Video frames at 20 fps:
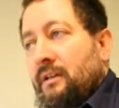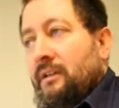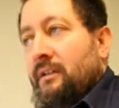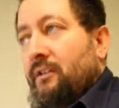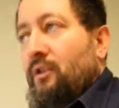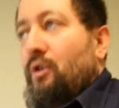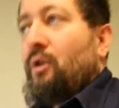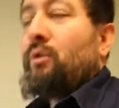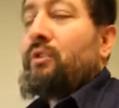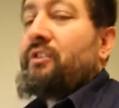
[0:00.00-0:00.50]

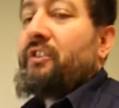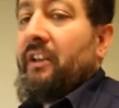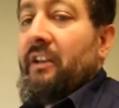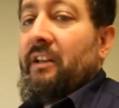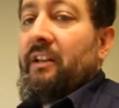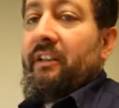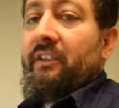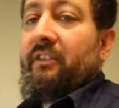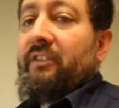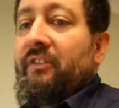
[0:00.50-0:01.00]
the wholesale
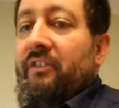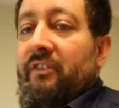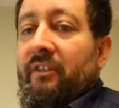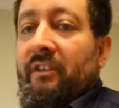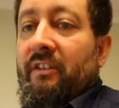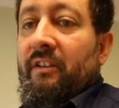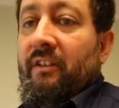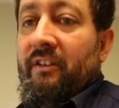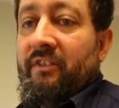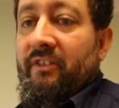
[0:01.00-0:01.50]
is
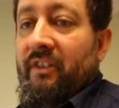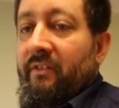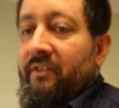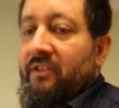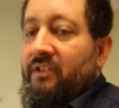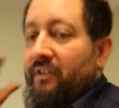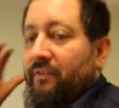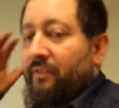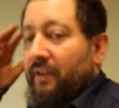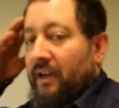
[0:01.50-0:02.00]

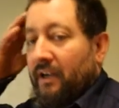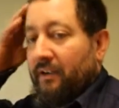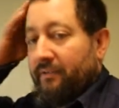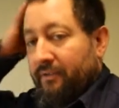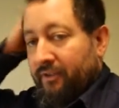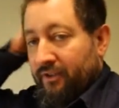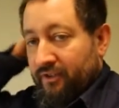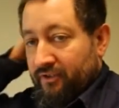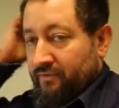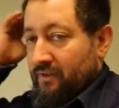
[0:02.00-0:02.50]

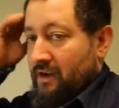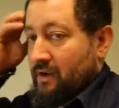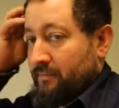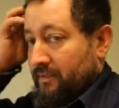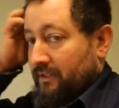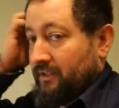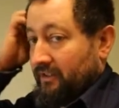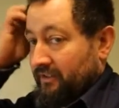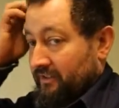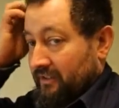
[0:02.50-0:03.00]
75 square meters,